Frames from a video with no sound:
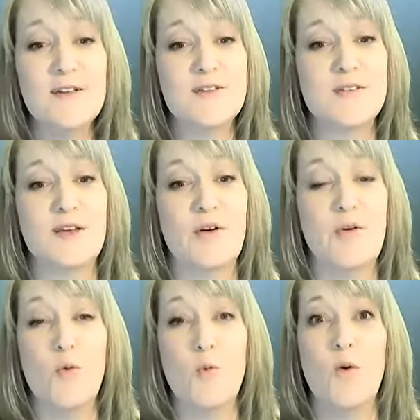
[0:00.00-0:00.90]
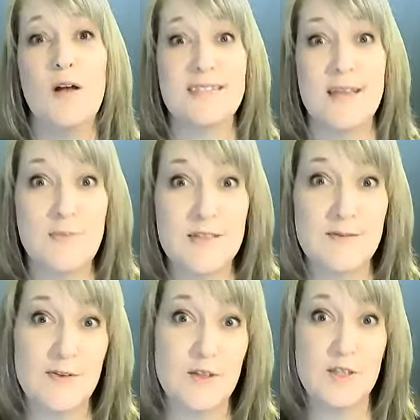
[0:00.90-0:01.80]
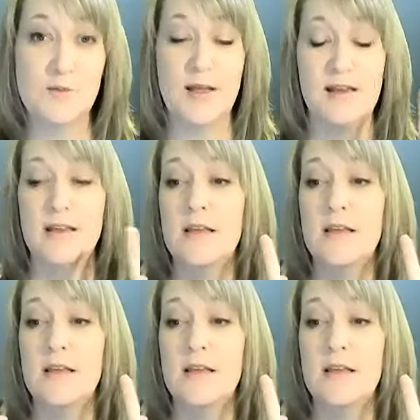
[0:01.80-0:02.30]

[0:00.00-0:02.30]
So, what's up is the first one.